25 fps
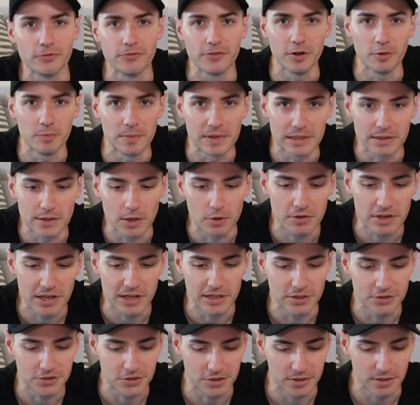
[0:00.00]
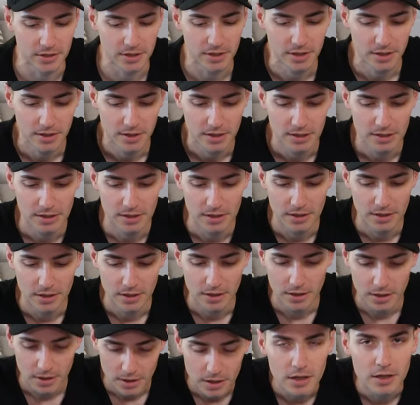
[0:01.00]
filming location.
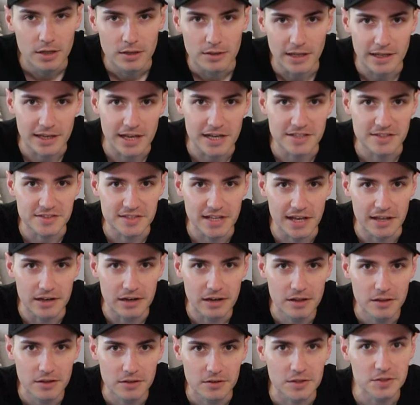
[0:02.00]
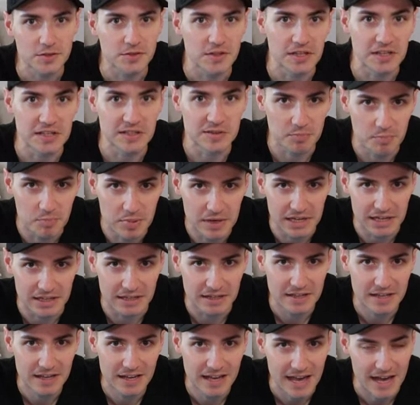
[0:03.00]
Like I said, this thing is
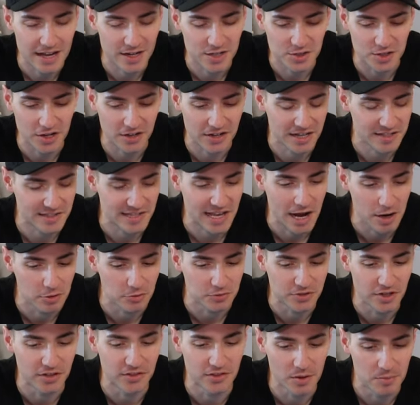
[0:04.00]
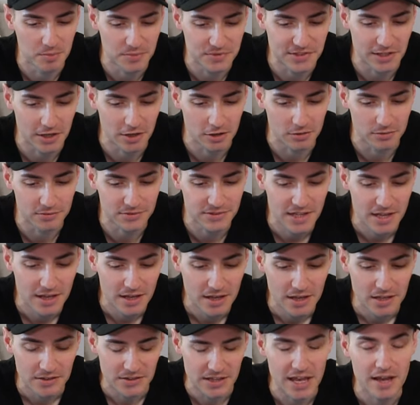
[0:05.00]
big. XShot has outdone themselves.
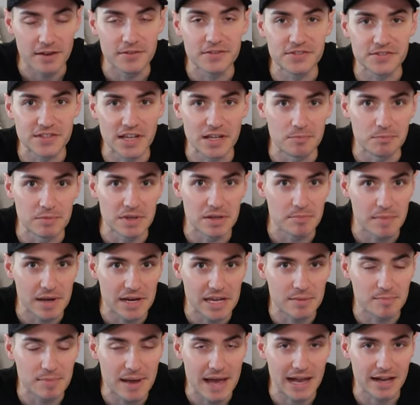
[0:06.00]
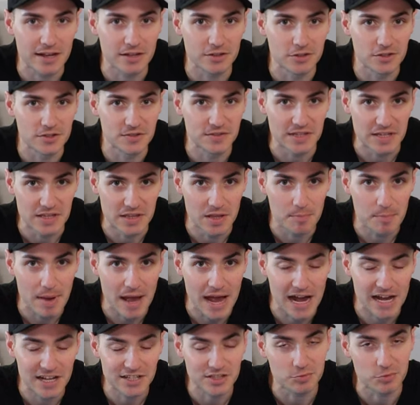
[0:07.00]
They have sent me many packages in the
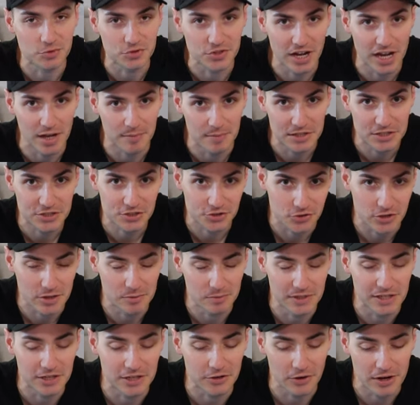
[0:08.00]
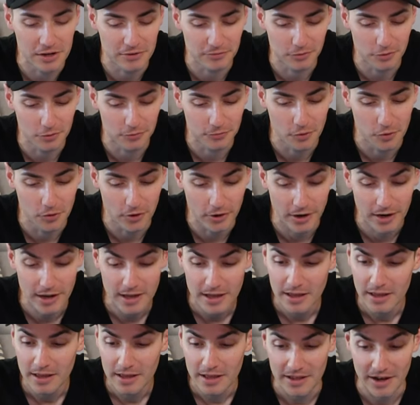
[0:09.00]
past, which I am extremely grateful for,
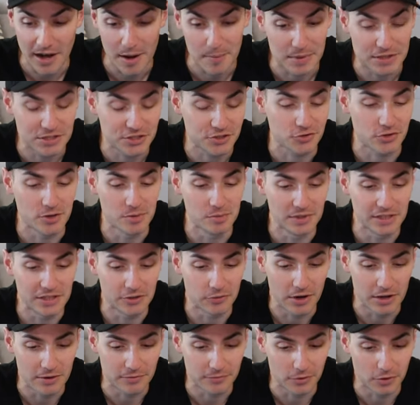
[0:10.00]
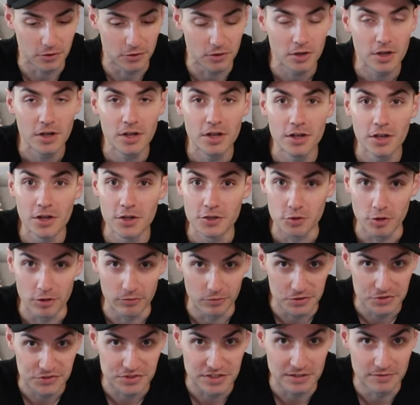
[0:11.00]
and I'm extremely grateful to have
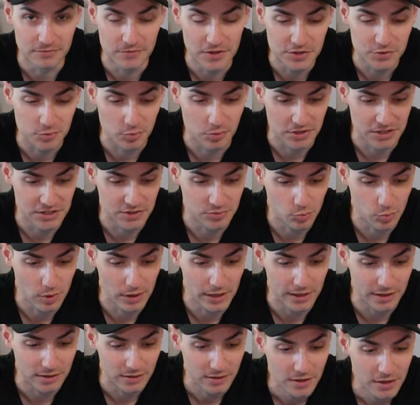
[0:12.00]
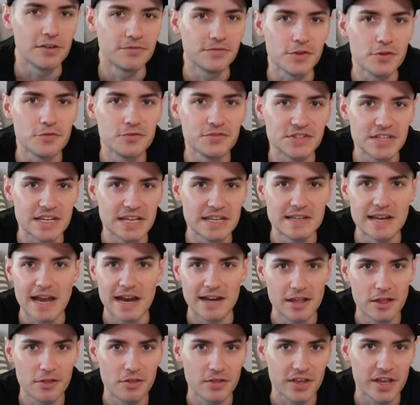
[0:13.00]
received this one as well. If you've seen
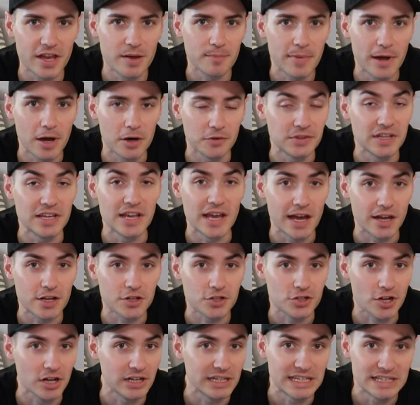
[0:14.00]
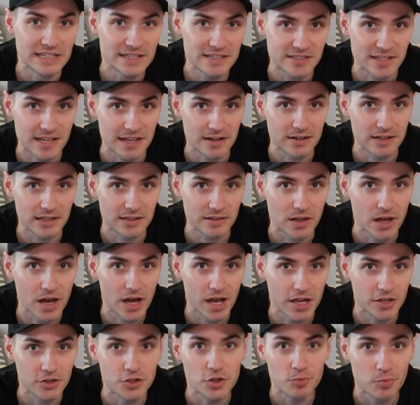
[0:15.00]
anything about the X-Shot Insanity
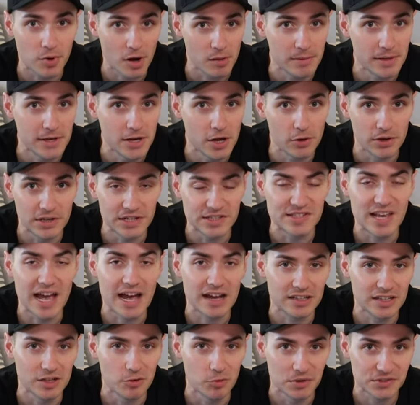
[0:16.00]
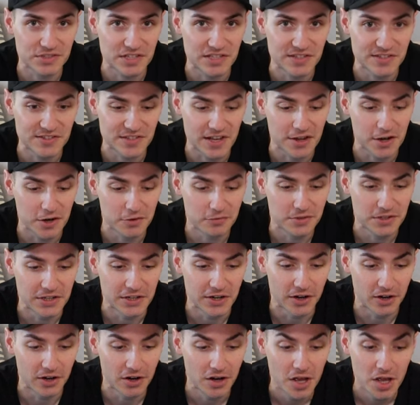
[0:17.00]
line, you probably know exactly what's inside of
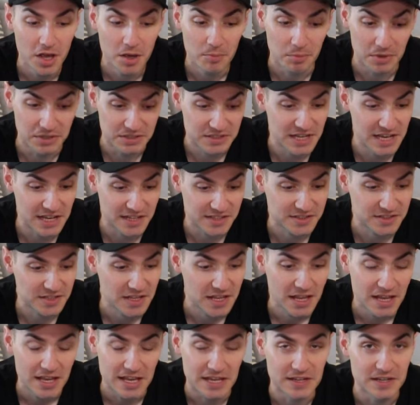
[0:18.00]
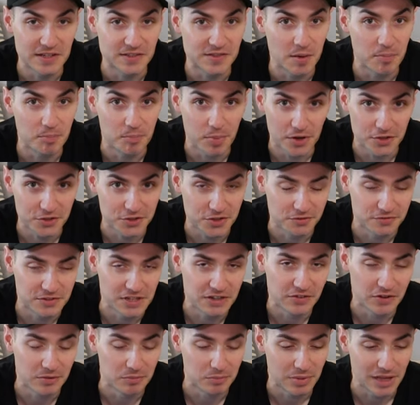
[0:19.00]
here, but yes, it is a bunch of
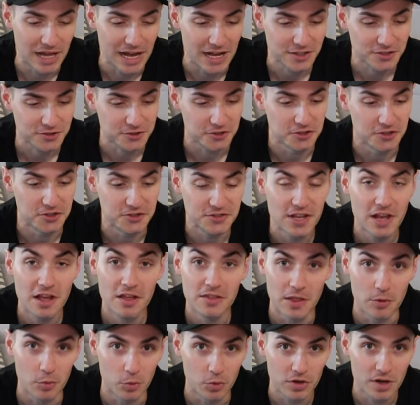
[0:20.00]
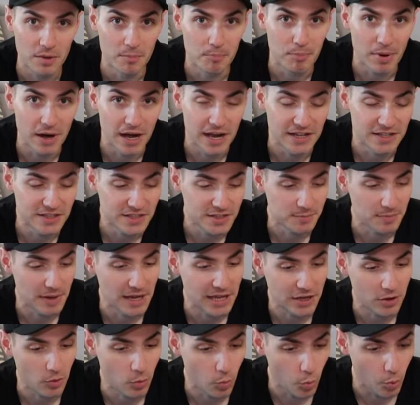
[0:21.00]
different blasters that will combine to
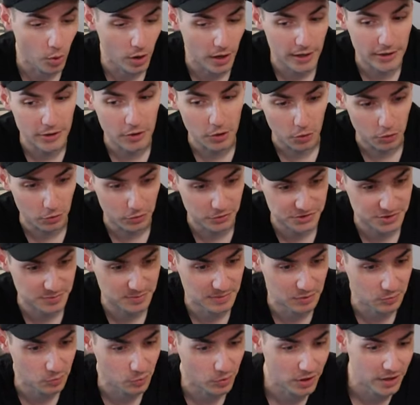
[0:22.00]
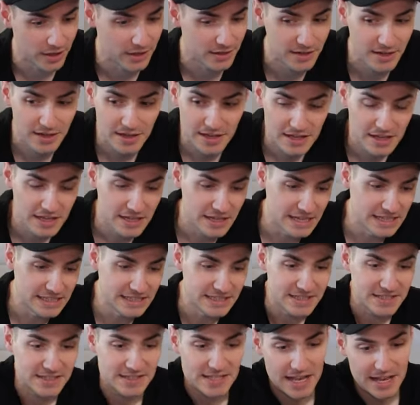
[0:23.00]
make one ultimate one.
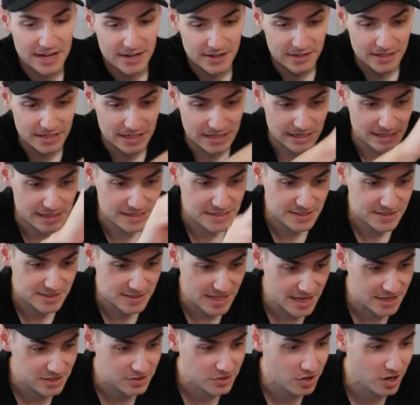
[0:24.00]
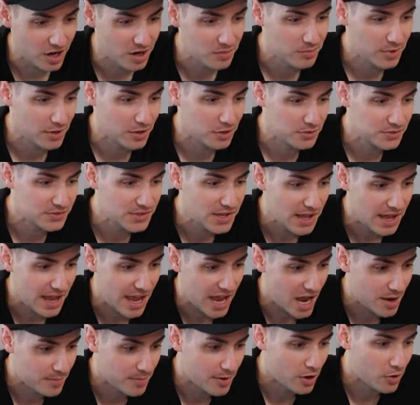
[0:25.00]
Insanity, insane combos,
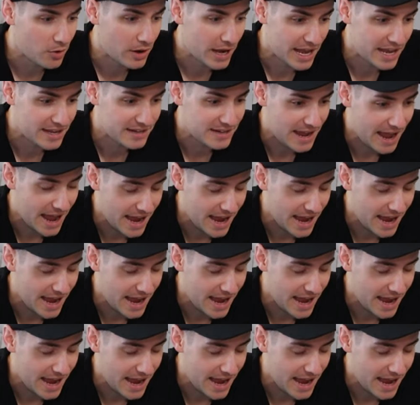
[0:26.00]
ammo, and